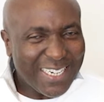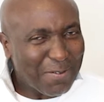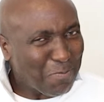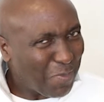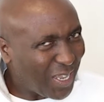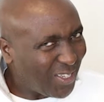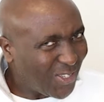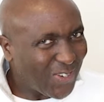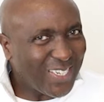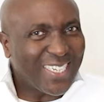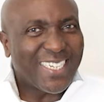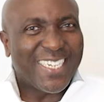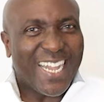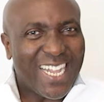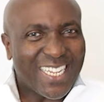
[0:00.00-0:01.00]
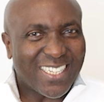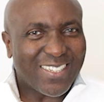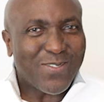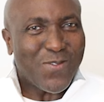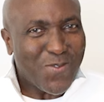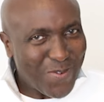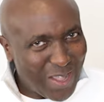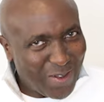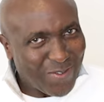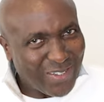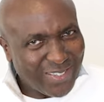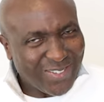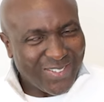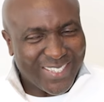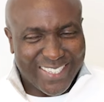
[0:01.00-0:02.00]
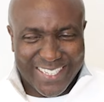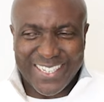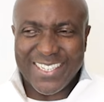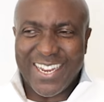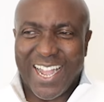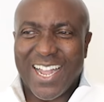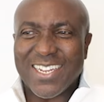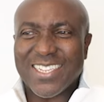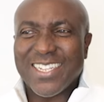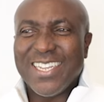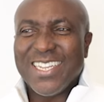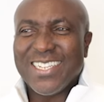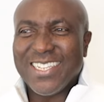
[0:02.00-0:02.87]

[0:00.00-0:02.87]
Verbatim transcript: Depends on the debt. We have also seen that.